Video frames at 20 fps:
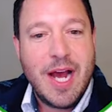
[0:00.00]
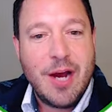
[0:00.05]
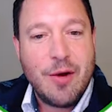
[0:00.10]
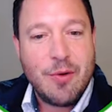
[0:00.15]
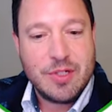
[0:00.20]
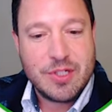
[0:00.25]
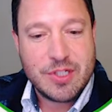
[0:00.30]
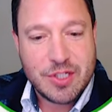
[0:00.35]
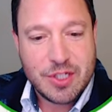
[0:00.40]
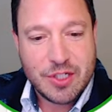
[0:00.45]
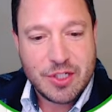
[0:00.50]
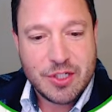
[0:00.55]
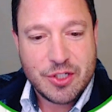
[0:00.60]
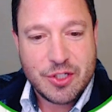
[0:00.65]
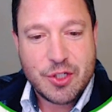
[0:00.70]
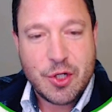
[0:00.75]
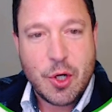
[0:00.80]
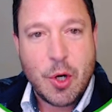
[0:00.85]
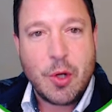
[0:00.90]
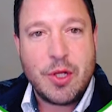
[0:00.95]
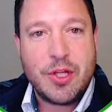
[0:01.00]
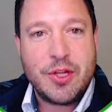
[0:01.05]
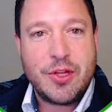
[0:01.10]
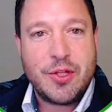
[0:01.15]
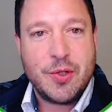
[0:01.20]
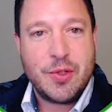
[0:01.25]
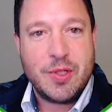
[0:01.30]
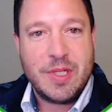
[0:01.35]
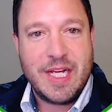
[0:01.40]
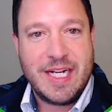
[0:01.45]
I was scrolling
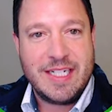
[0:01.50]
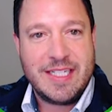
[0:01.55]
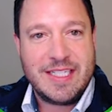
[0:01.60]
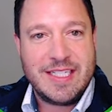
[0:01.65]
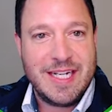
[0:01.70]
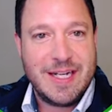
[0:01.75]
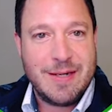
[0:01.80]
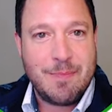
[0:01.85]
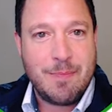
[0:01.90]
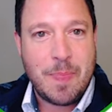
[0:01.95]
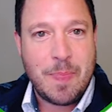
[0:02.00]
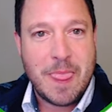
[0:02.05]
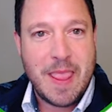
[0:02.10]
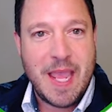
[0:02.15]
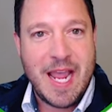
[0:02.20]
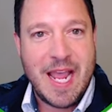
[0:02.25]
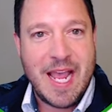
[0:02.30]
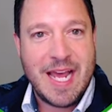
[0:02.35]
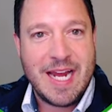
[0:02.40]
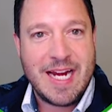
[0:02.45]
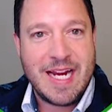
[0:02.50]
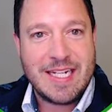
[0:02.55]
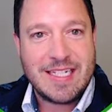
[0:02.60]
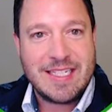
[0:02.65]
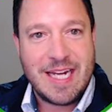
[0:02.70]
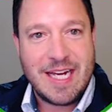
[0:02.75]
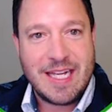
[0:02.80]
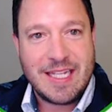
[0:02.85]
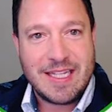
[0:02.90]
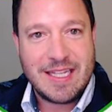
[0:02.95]
through LinkedIn and I
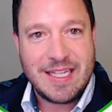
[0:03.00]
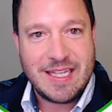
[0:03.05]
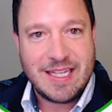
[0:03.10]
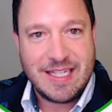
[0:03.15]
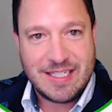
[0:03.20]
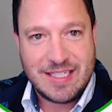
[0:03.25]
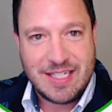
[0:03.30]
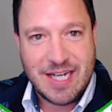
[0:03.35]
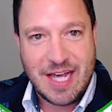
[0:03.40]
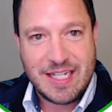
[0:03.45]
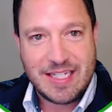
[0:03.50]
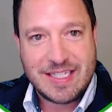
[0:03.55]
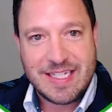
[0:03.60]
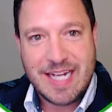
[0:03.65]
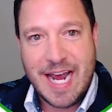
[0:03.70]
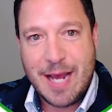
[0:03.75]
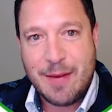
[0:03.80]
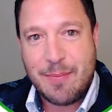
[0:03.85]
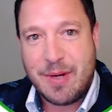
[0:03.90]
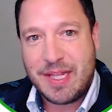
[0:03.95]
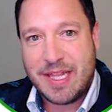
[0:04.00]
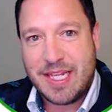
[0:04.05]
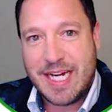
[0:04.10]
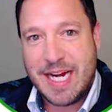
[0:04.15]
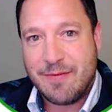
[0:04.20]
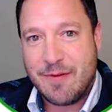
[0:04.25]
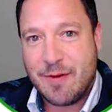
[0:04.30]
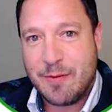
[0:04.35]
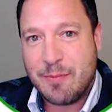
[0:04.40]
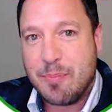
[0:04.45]
saw this guy by the
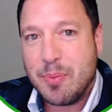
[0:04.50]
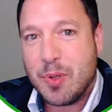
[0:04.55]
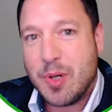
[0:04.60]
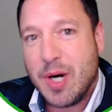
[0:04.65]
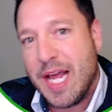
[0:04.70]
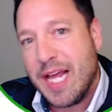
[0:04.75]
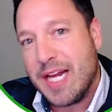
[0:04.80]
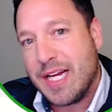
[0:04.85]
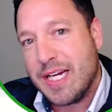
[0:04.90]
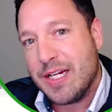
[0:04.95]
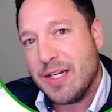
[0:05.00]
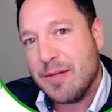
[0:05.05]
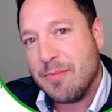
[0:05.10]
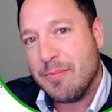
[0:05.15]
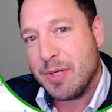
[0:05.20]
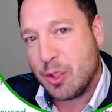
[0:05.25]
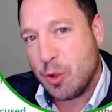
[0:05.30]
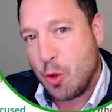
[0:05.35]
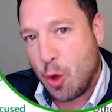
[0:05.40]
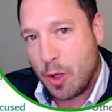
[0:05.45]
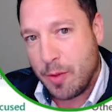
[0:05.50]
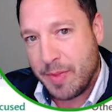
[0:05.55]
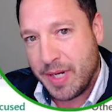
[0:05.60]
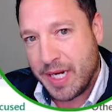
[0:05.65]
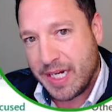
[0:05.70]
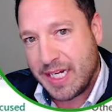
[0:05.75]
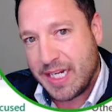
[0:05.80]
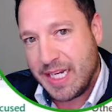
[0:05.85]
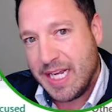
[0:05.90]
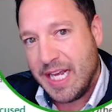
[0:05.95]
name of Brett
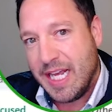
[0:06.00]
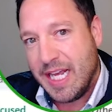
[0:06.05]
McCormick.